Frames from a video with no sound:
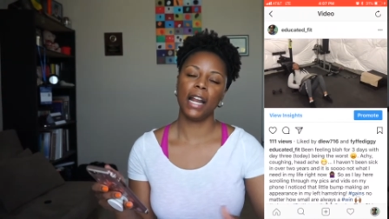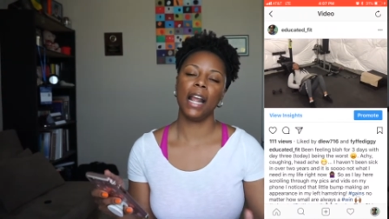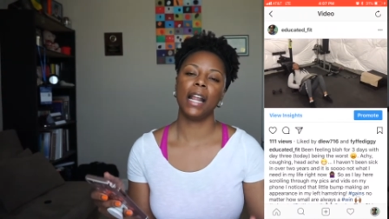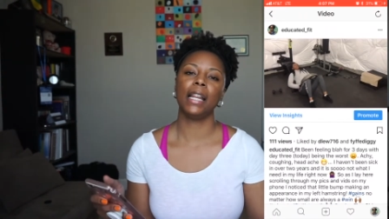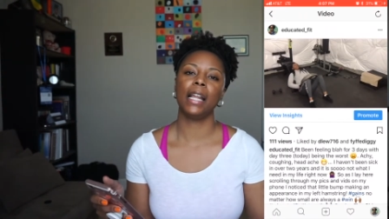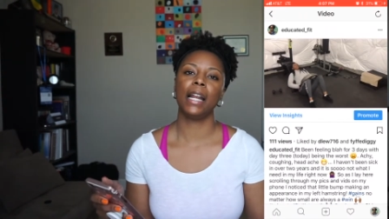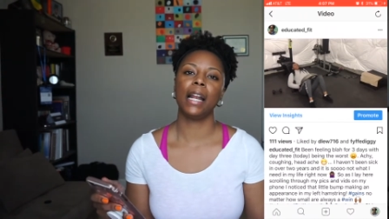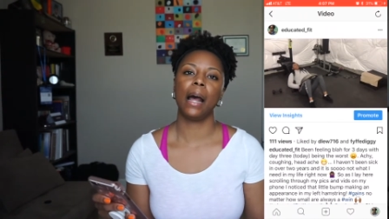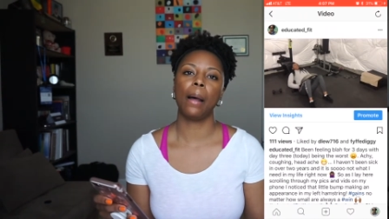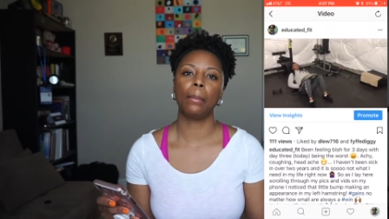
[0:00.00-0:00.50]

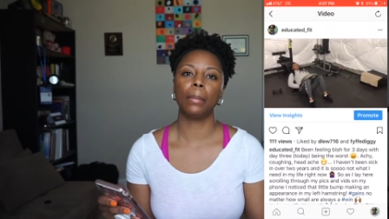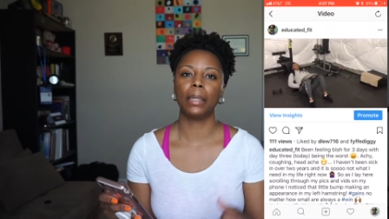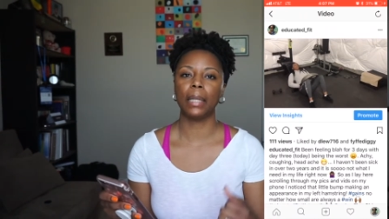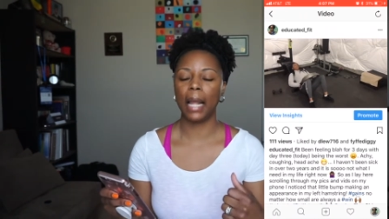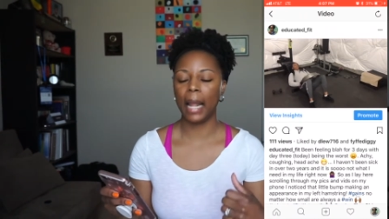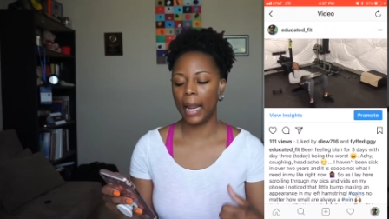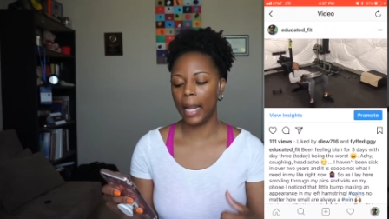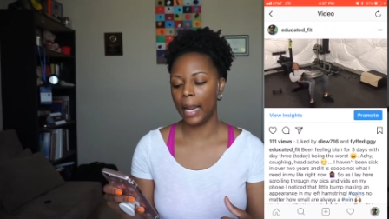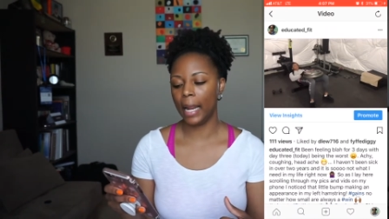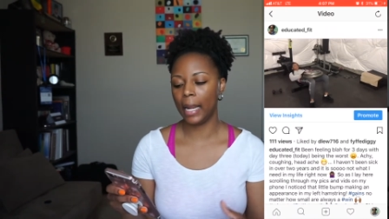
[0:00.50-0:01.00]
and then I'm
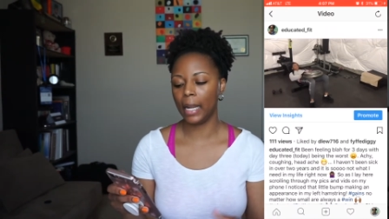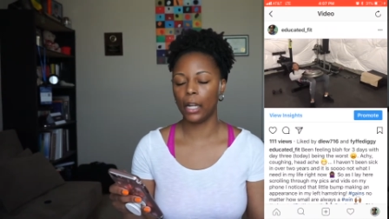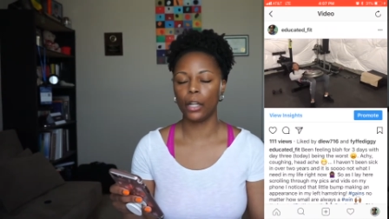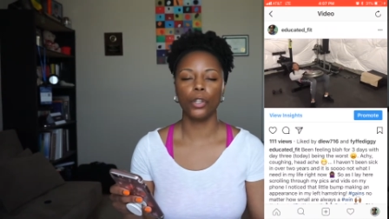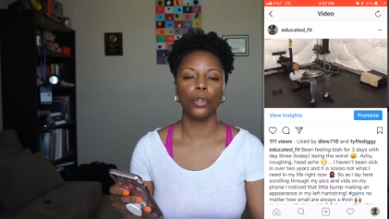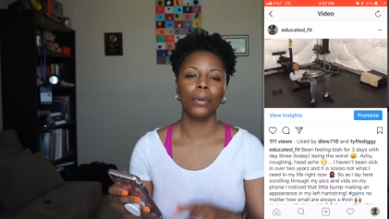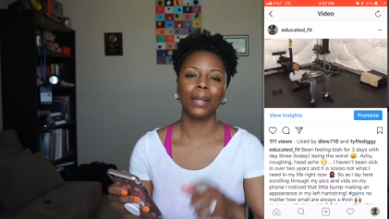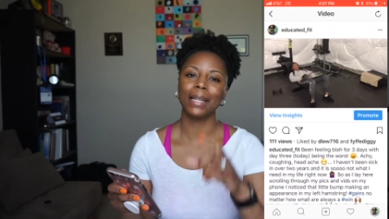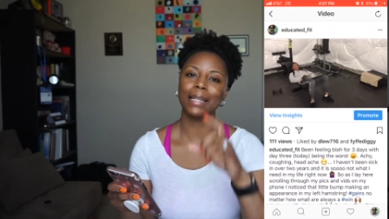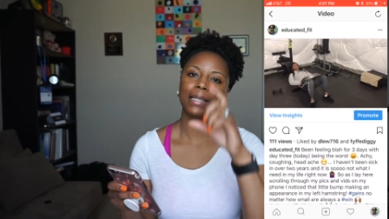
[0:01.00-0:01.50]
laying,
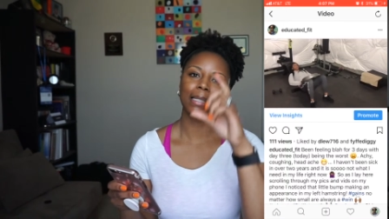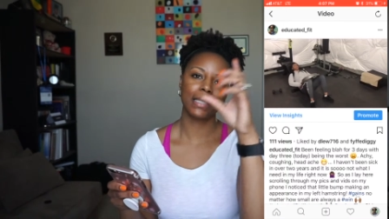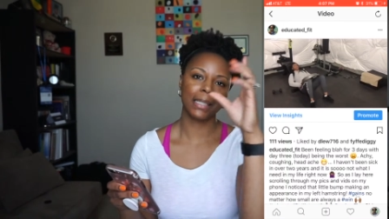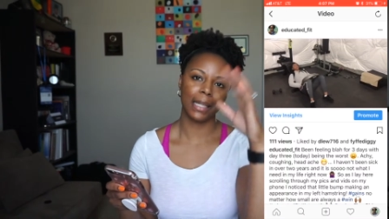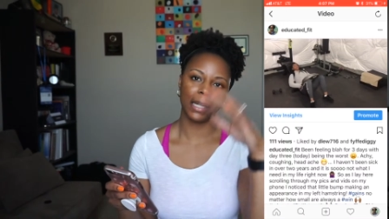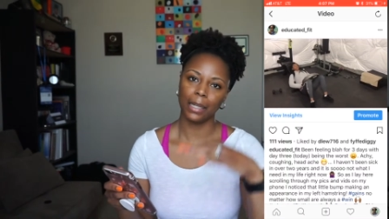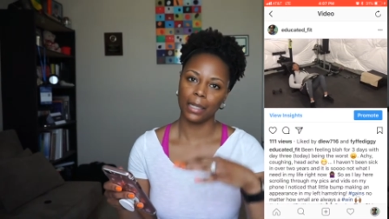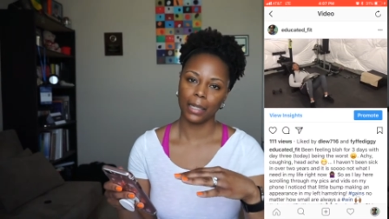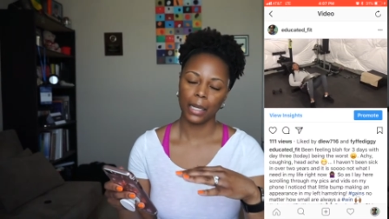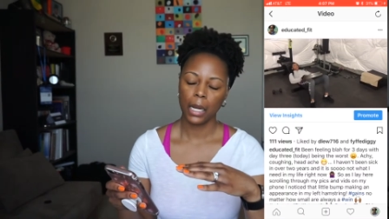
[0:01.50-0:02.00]
you can
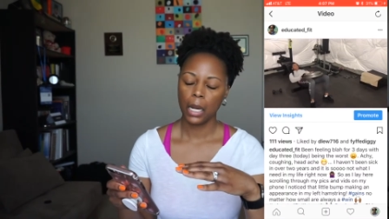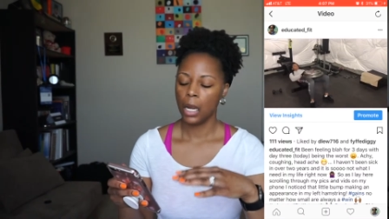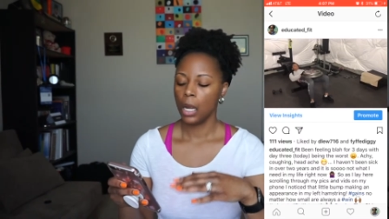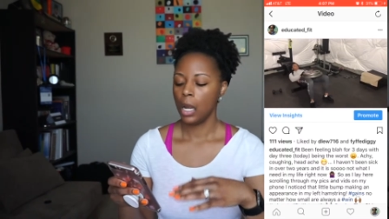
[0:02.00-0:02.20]
see it.